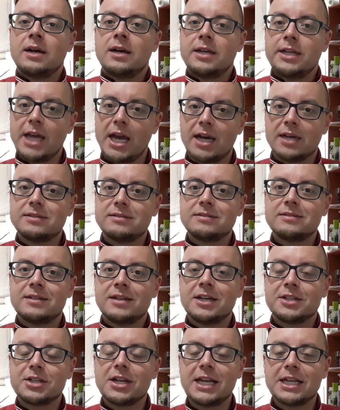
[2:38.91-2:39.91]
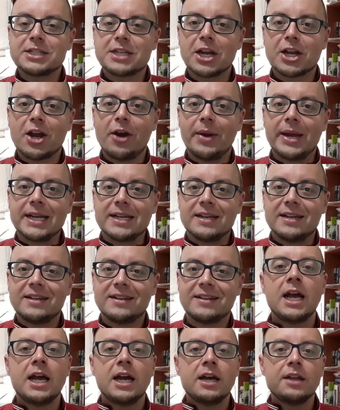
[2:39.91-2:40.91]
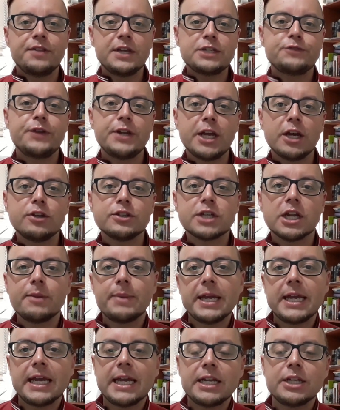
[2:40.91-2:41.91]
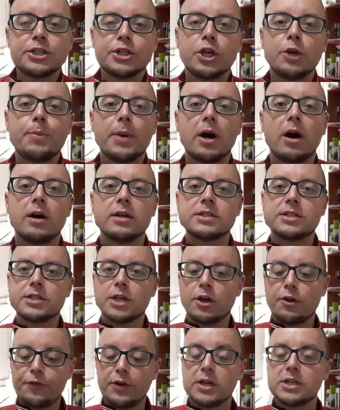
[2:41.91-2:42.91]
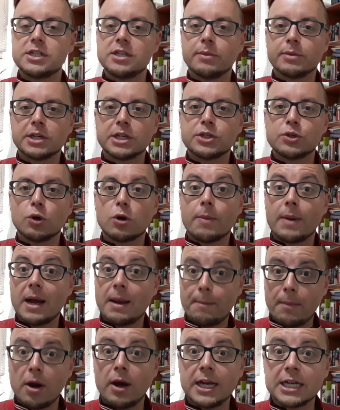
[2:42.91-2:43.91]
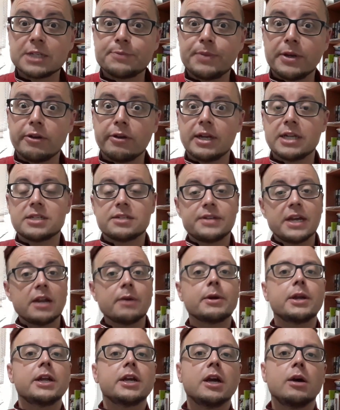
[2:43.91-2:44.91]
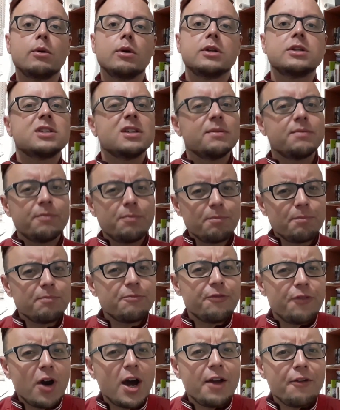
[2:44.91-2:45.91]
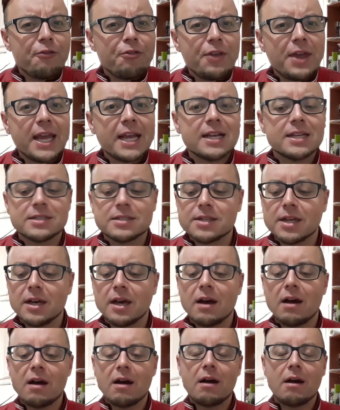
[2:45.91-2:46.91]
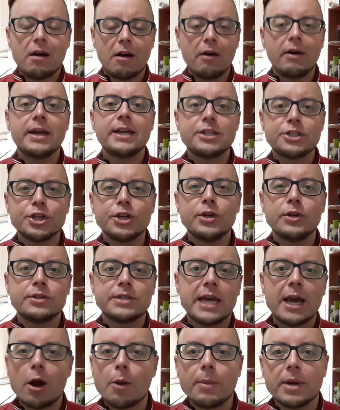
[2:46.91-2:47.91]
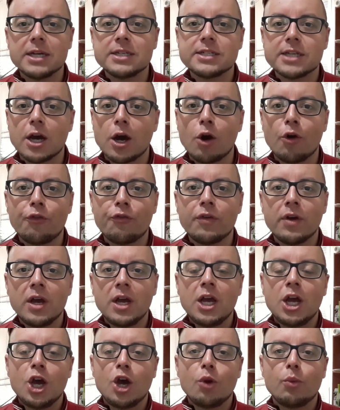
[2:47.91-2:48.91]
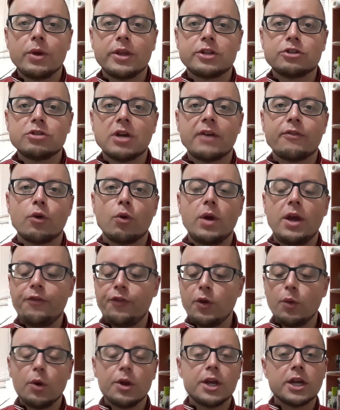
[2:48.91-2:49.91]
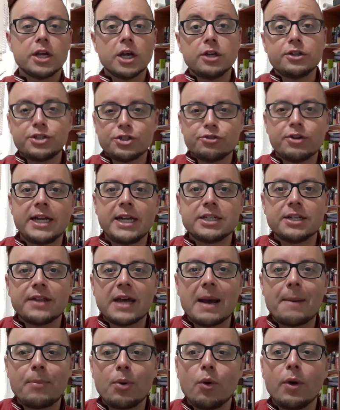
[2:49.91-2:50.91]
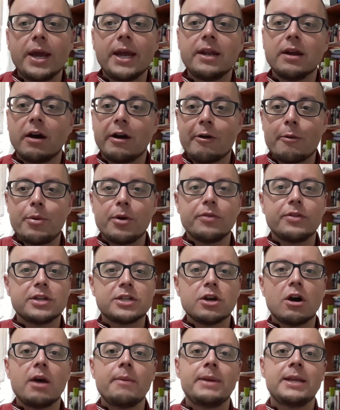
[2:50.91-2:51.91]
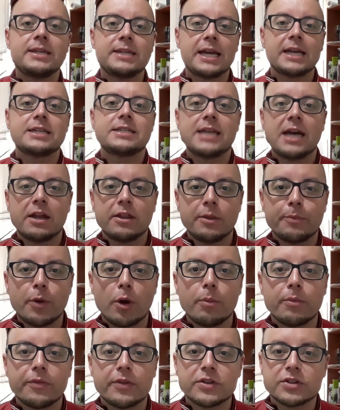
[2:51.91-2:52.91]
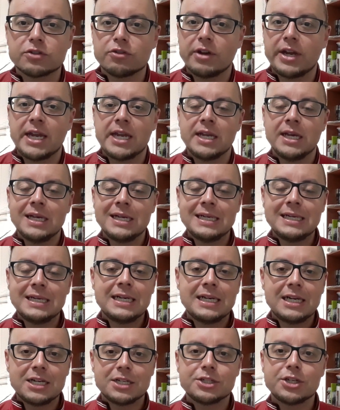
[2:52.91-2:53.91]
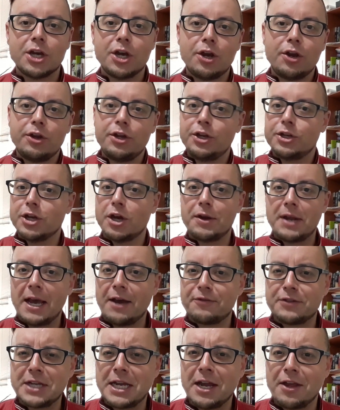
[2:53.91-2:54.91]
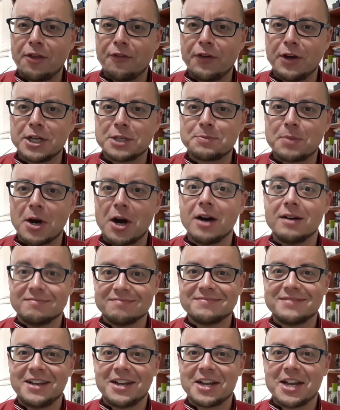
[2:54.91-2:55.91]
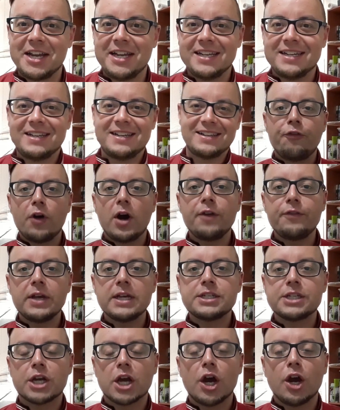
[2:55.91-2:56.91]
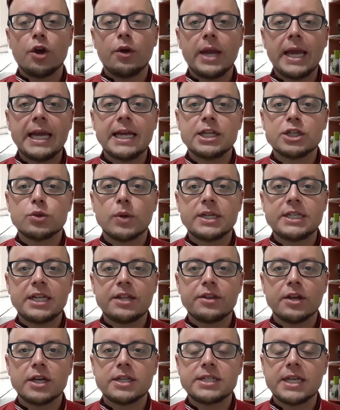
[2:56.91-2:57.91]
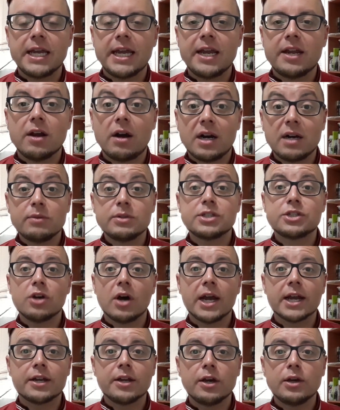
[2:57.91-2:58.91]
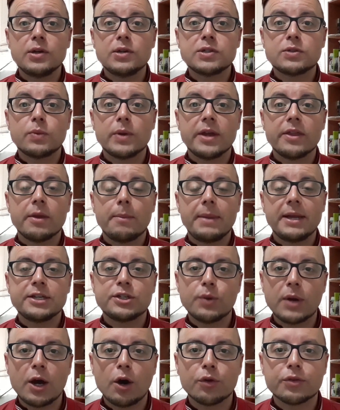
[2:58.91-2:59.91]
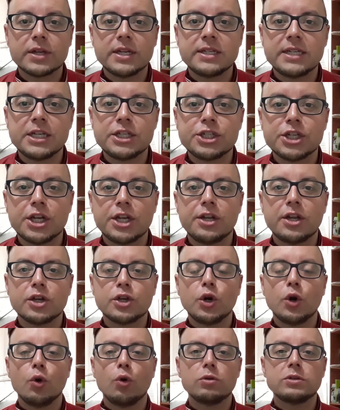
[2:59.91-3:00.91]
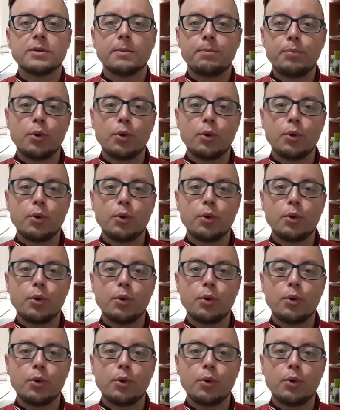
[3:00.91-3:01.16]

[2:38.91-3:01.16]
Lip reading: Yeah, so let's get going. This video is going to be in two parts. So firstly, I'm going to talk about my experience. Then I'm going to go on to five things that I do to help myself with travel. If you want to go straight to that point, I'll put the time index down at the bottom of the screen, so you don't have to hear the first part, okay? 5 years ago in 2013, I was diagnosed with a mental health condition called